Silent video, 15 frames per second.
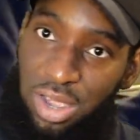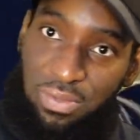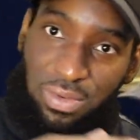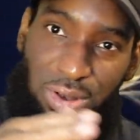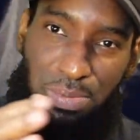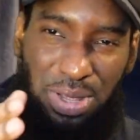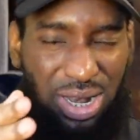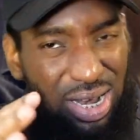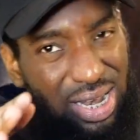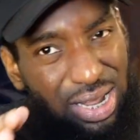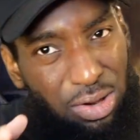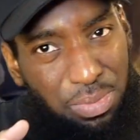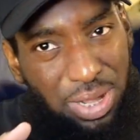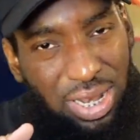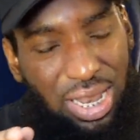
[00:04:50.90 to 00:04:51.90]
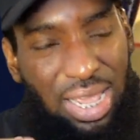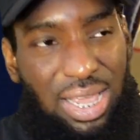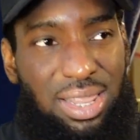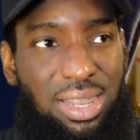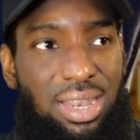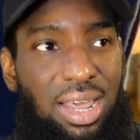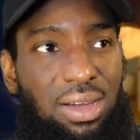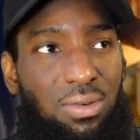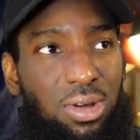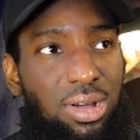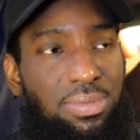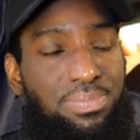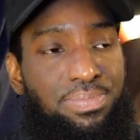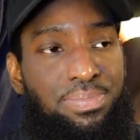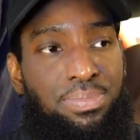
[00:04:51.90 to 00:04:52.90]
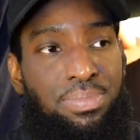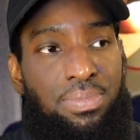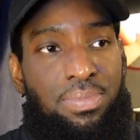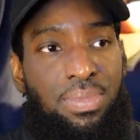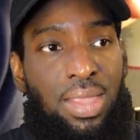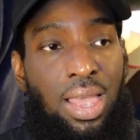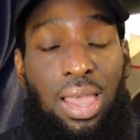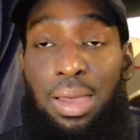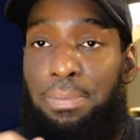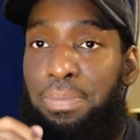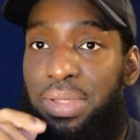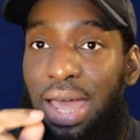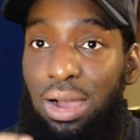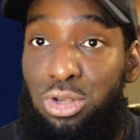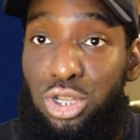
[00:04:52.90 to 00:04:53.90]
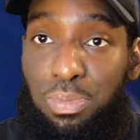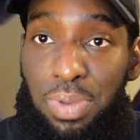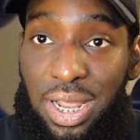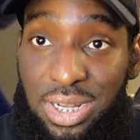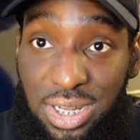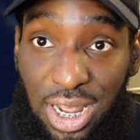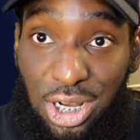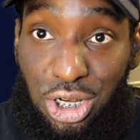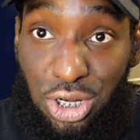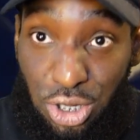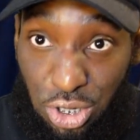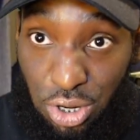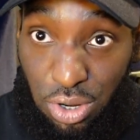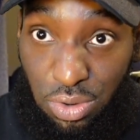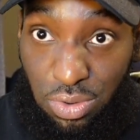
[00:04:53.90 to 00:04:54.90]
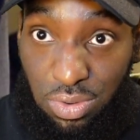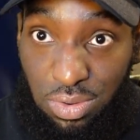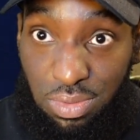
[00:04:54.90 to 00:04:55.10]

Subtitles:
even have been a little bit later than that, right? But that was a PlayStation 2.